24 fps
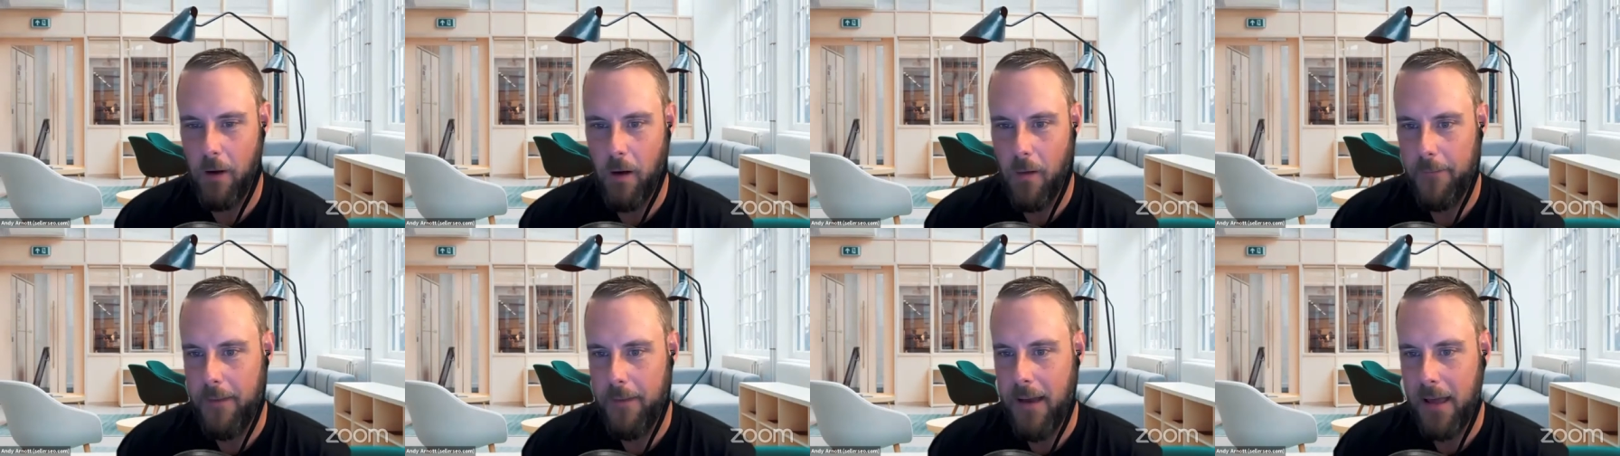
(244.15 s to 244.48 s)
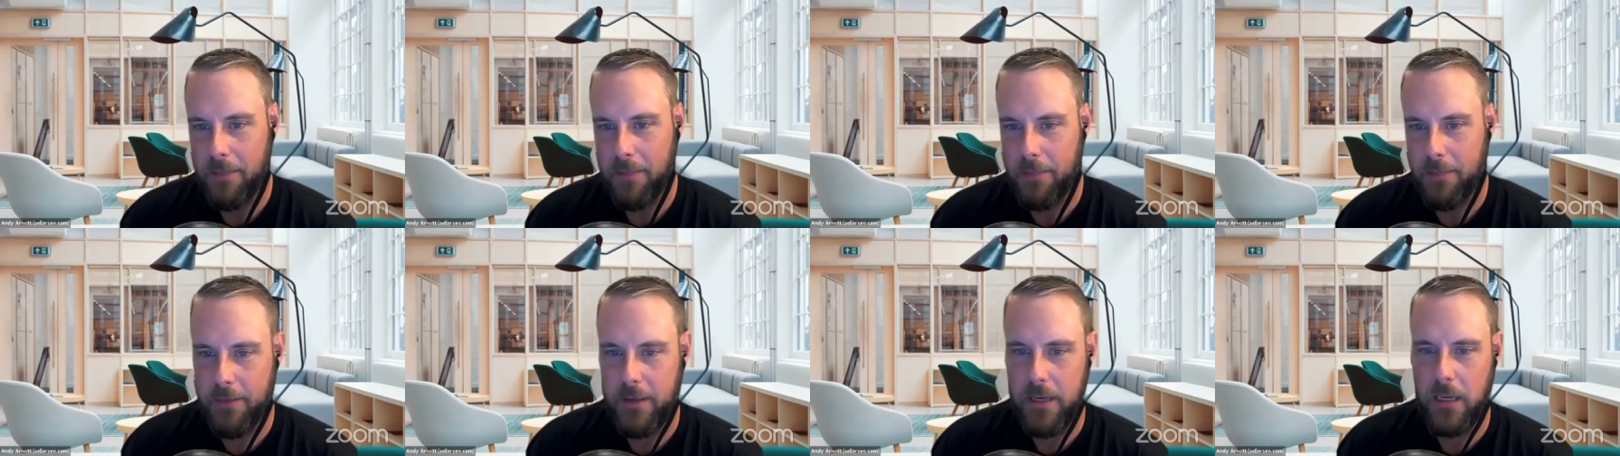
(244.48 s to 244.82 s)
on
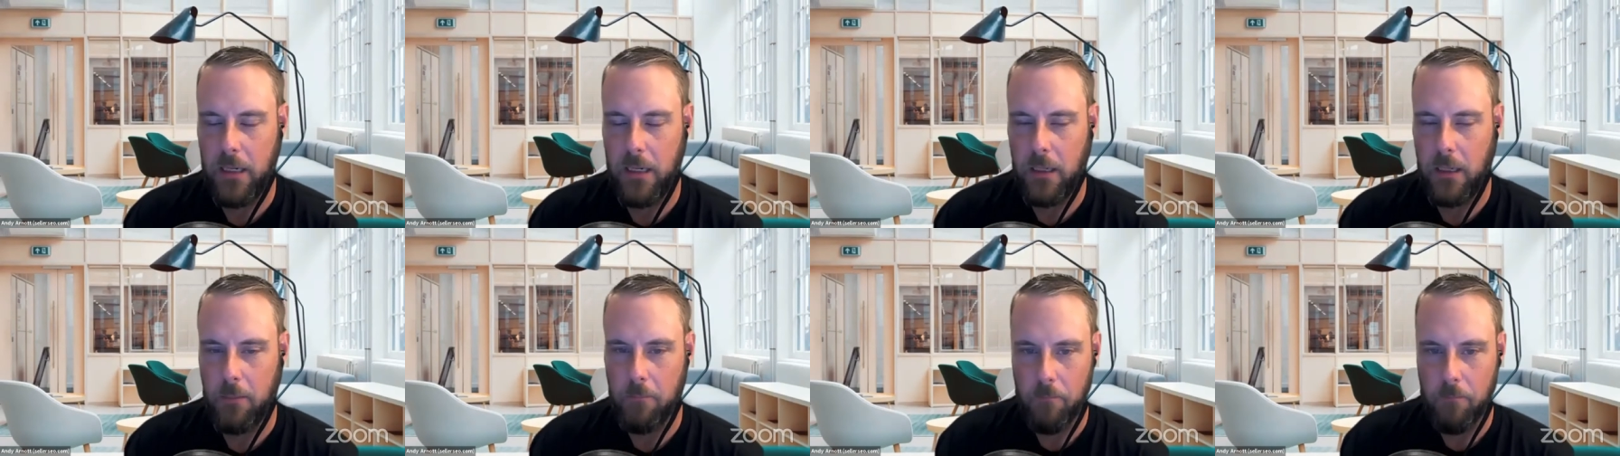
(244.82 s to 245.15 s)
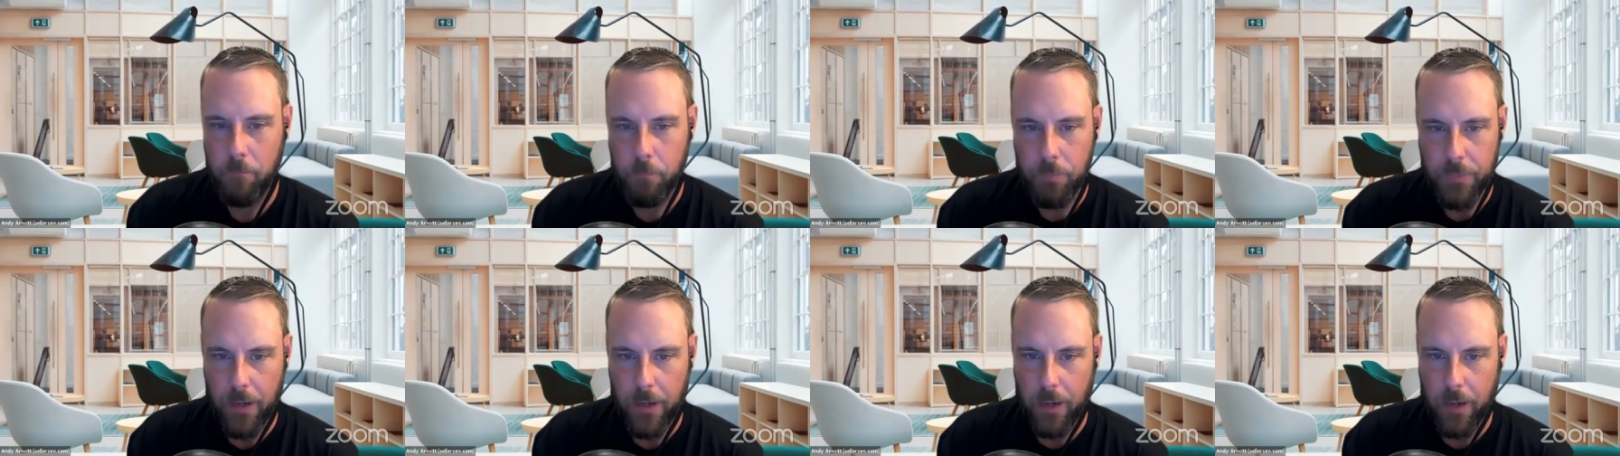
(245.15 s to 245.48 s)
that
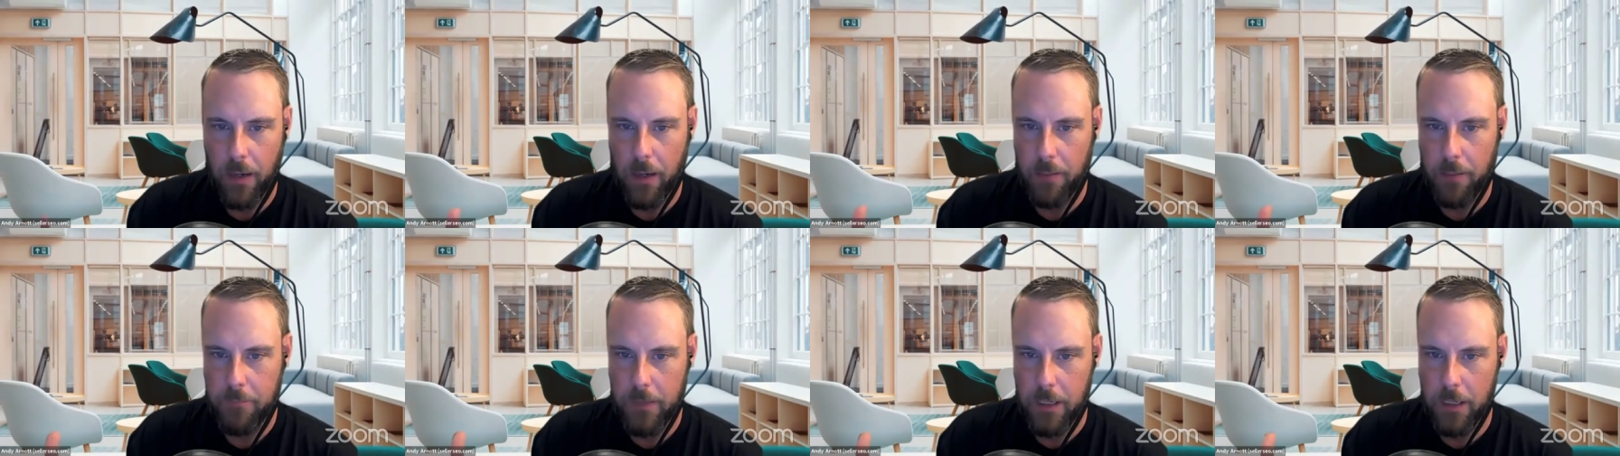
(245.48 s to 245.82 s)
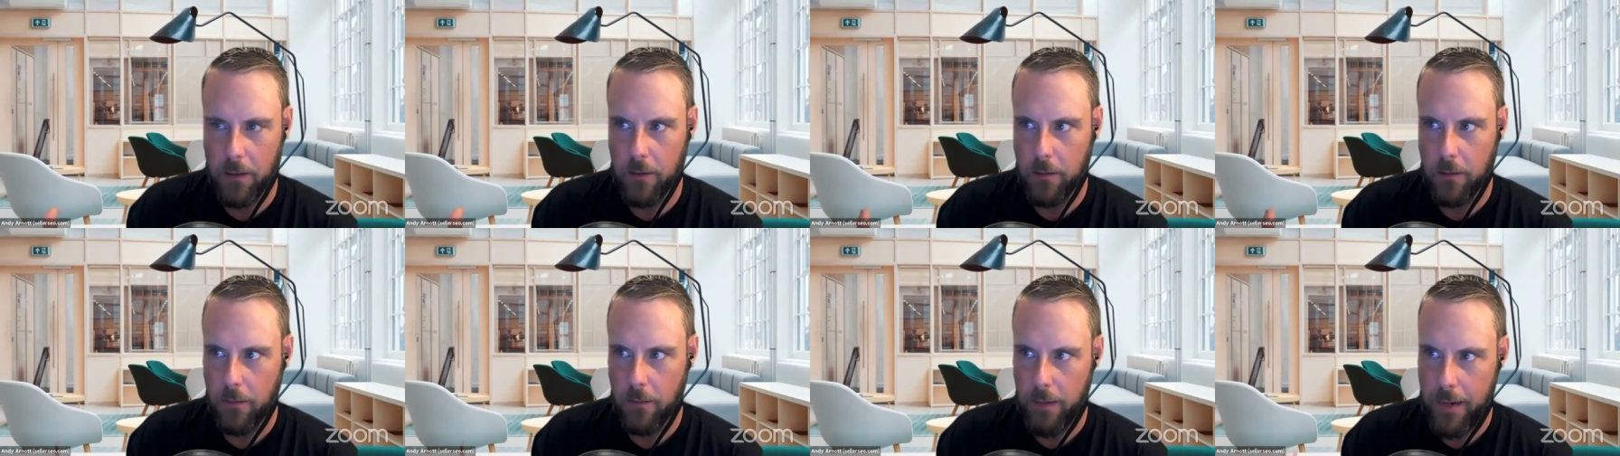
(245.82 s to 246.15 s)
theme, uh, you
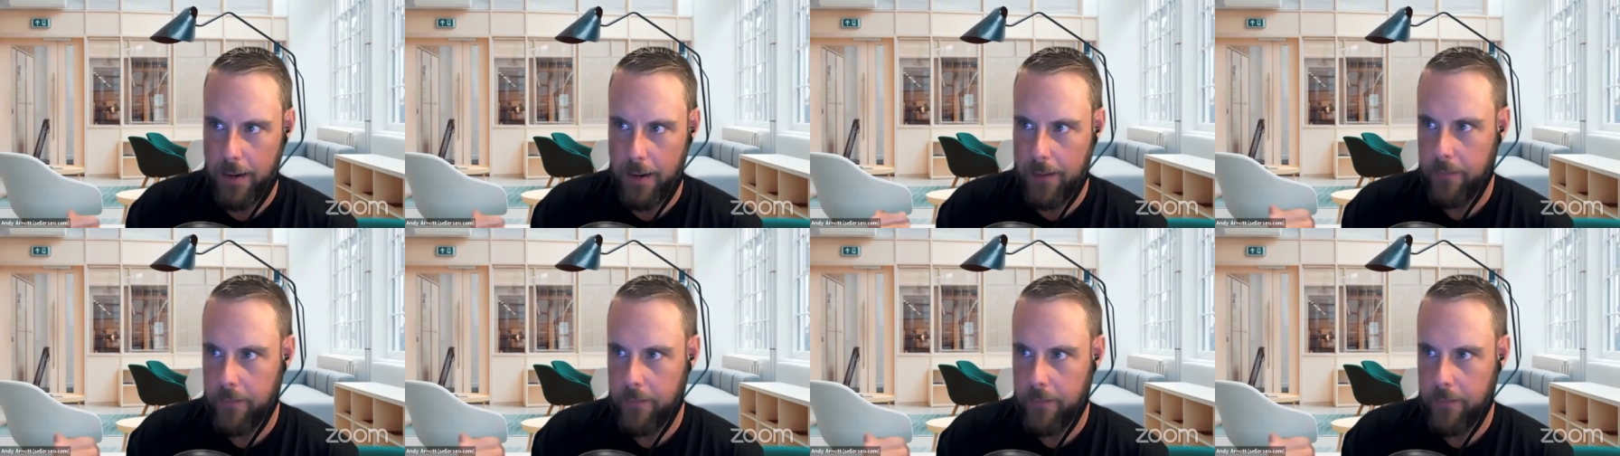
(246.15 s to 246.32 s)
know,